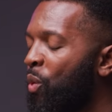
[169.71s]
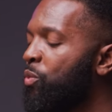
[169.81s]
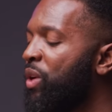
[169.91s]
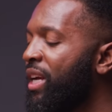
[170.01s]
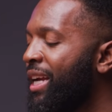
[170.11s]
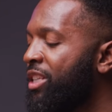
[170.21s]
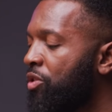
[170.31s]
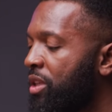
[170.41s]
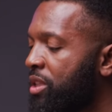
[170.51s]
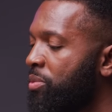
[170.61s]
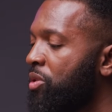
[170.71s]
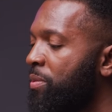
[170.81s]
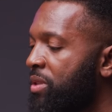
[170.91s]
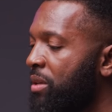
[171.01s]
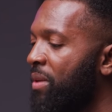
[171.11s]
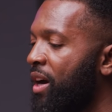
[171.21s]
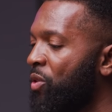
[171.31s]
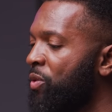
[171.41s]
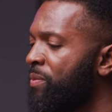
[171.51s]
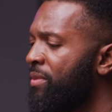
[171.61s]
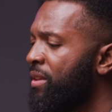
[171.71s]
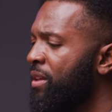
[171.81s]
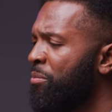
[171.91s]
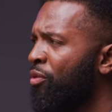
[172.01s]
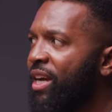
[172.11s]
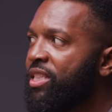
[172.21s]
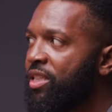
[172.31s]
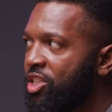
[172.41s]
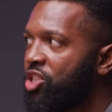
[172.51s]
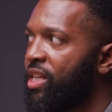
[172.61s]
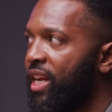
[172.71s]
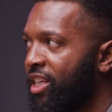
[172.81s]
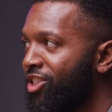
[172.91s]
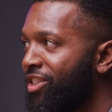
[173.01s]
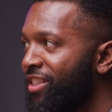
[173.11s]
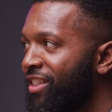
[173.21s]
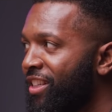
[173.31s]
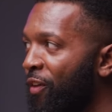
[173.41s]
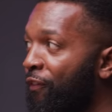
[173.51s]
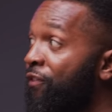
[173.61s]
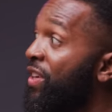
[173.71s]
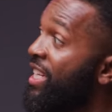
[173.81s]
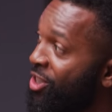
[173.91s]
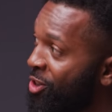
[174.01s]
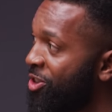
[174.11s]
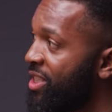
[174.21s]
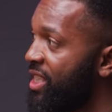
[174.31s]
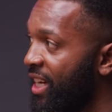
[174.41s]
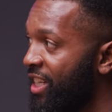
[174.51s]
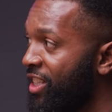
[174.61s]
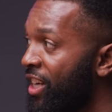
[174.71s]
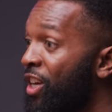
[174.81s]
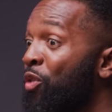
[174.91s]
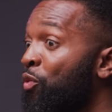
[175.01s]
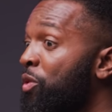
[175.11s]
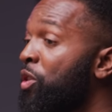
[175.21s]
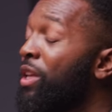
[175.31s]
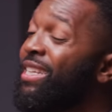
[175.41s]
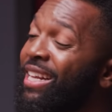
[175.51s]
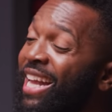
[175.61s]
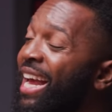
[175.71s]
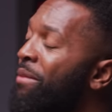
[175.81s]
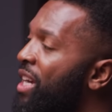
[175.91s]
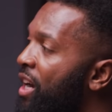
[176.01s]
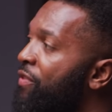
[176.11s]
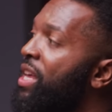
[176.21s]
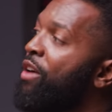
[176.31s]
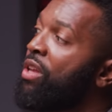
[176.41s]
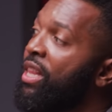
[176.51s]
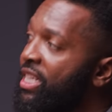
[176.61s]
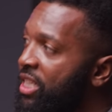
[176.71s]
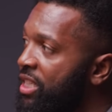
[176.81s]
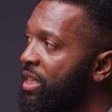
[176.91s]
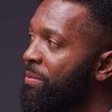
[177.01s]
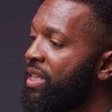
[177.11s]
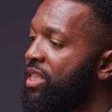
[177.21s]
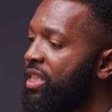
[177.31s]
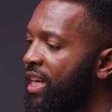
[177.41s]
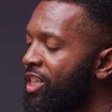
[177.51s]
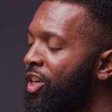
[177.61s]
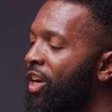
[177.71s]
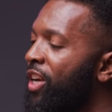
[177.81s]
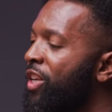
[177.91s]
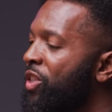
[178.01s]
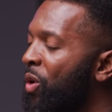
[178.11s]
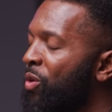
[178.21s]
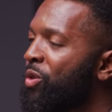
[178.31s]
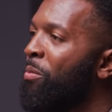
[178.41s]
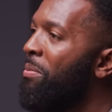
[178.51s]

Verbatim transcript: when we enter the subscription model, prices change you know, features change. Yeah. The, the dynamic of that relationship can change. So, so